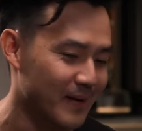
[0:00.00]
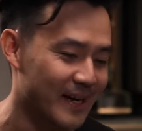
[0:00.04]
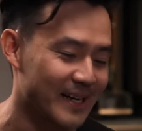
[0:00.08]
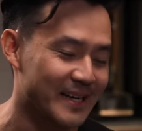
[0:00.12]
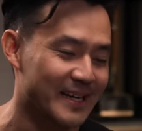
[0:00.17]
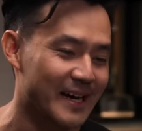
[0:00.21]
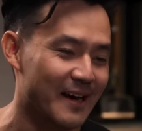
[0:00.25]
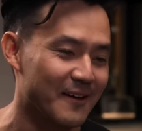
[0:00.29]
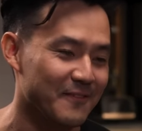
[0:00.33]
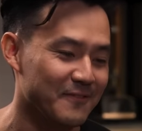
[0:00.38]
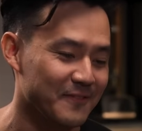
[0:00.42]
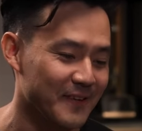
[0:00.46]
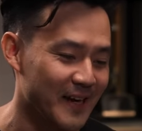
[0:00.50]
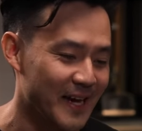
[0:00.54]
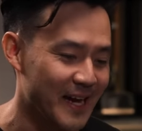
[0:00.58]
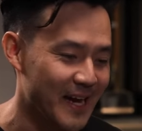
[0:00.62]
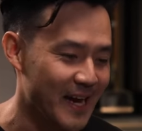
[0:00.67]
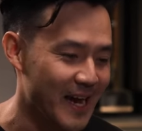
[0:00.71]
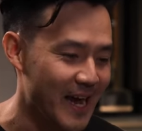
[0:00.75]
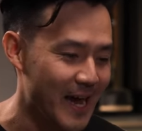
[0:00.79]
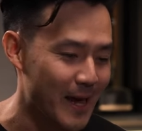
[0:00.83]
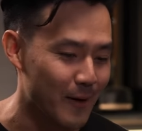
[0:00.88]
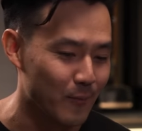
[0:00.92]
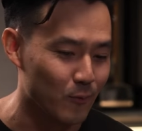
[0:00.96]
my
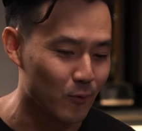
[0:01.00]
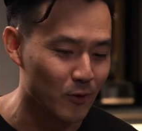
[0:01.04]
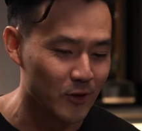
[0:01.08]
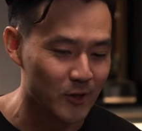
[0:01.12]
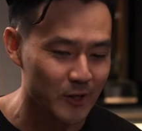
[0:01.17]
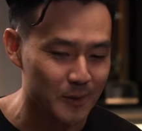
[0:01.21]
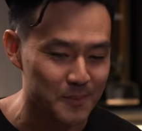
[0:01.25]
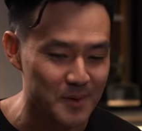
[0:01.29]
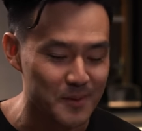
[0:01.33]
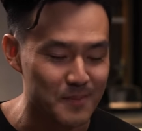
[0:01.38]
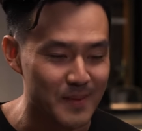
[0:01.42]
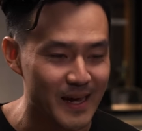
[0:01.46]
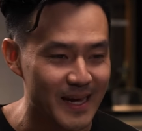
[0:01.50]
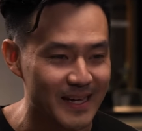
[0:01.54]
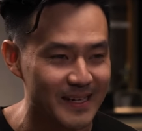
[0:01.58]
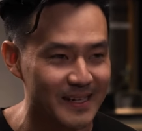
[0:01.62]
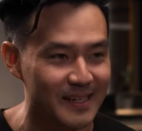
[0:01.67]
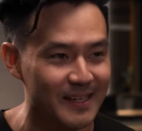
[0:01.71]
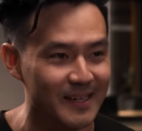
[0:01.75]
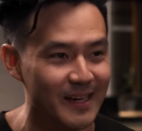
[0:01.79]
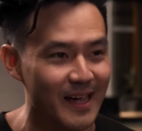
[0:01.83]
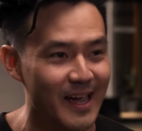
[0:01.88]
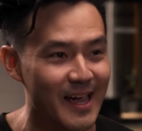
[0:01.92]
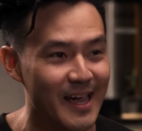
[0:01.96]
cafe, and we're going to be
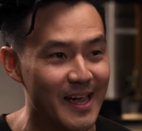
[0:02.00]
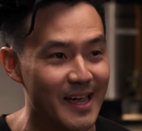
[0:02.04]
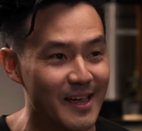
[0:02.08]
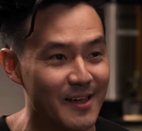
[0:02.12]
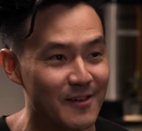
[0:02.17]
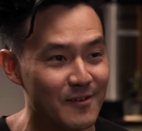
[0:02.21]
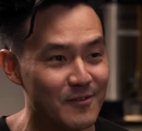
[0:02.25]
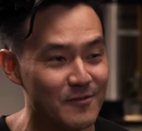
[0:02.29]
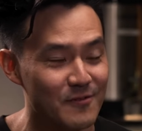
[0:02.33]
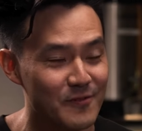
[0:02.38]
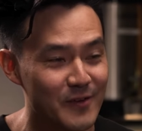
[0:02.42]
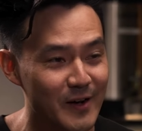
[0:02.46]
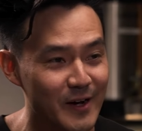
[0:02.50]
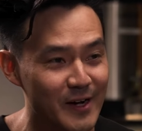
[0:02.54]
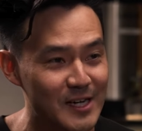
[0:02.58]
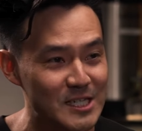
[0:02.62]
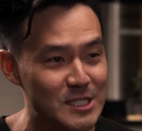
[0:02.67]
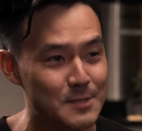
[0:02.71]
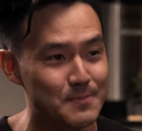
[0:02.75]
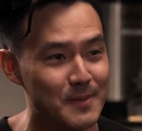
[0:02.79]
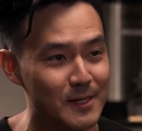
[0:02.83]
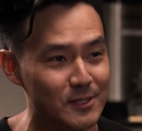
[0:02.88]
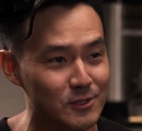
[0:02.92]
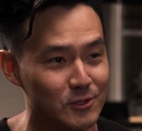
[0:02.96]
making a very
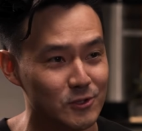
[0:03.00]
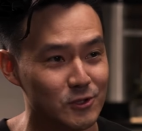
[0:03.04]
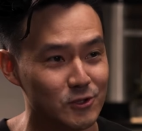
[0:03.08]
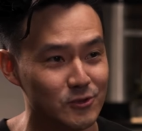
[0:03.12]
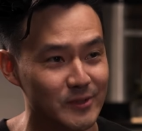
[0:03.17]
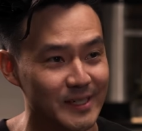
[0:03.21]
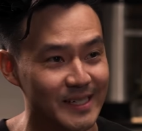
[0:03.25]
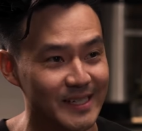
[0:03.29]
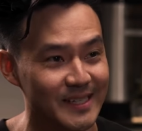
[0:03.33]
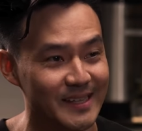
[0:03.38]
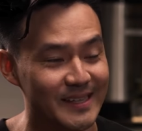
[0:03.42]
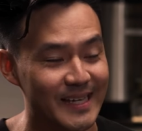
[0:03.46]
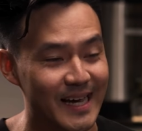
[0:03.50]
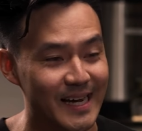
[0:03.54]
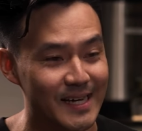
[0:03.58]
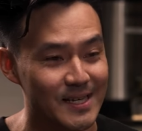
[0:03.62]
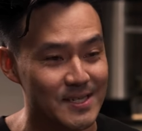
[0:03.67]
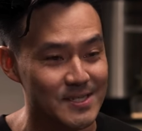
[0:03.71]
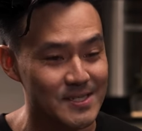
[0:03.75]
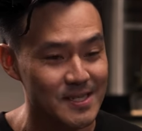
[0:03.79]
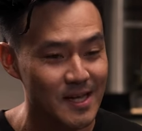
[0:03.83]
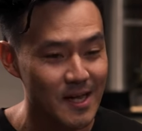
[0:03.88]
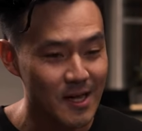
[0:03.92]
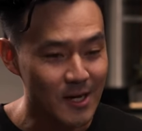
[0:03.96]
special drink that
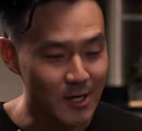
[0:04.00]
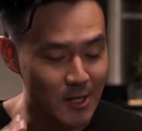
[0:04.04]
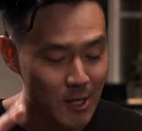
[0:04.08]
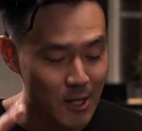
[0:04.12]
is okay.